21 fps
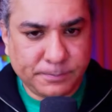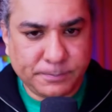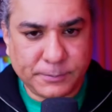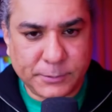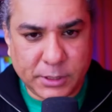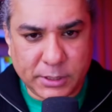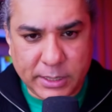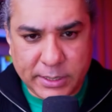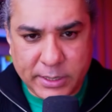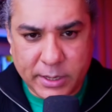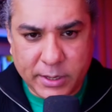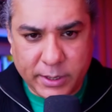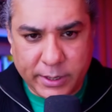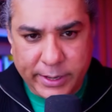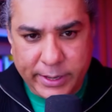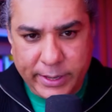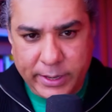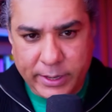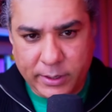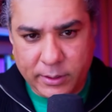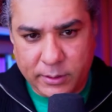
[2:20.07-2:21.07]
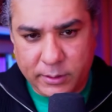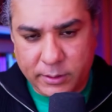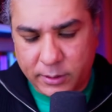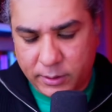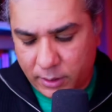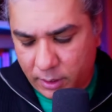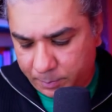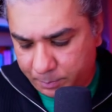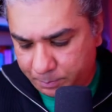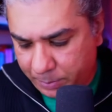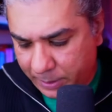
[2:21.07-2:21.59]
Rakhigadi and
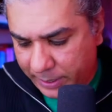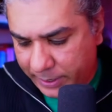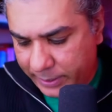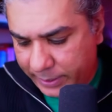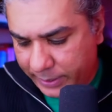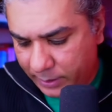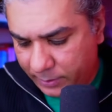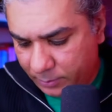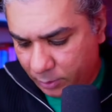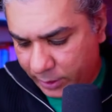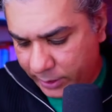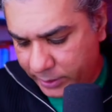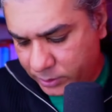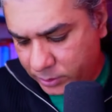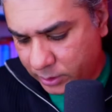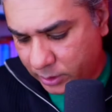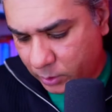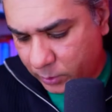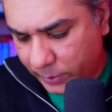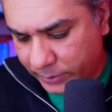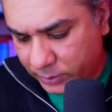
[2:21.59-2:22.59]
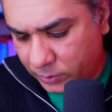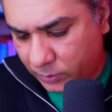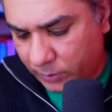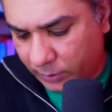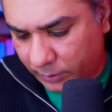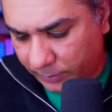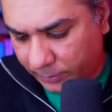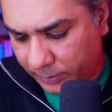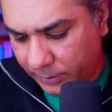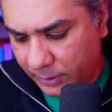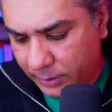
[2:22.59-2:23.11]
Harappa and Mohenjo-daro and so on.
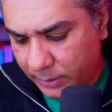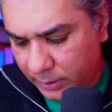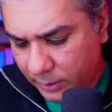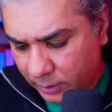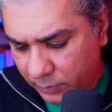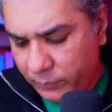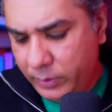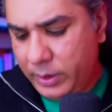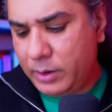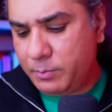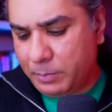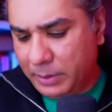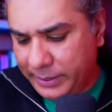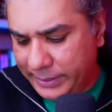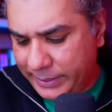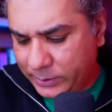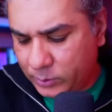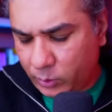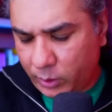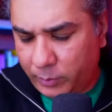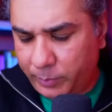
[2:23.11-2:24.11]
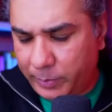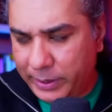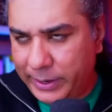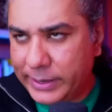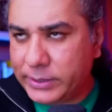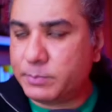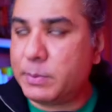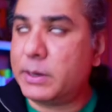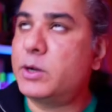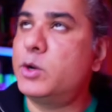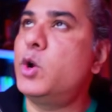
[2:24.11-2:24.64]
We had multi-storied
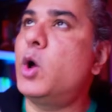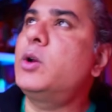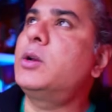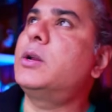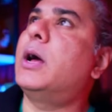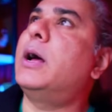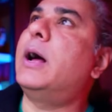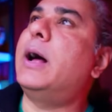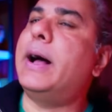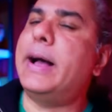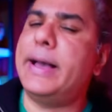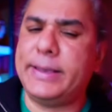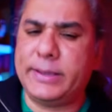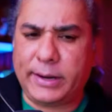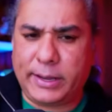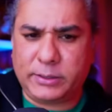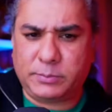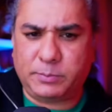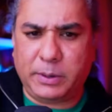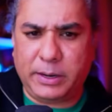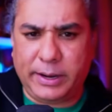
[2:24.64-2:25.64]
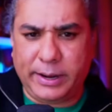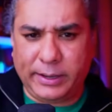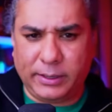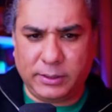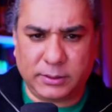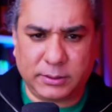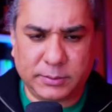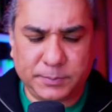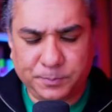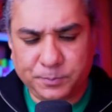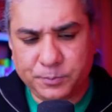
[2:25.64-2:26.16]
buildings, but not high-rise buildings.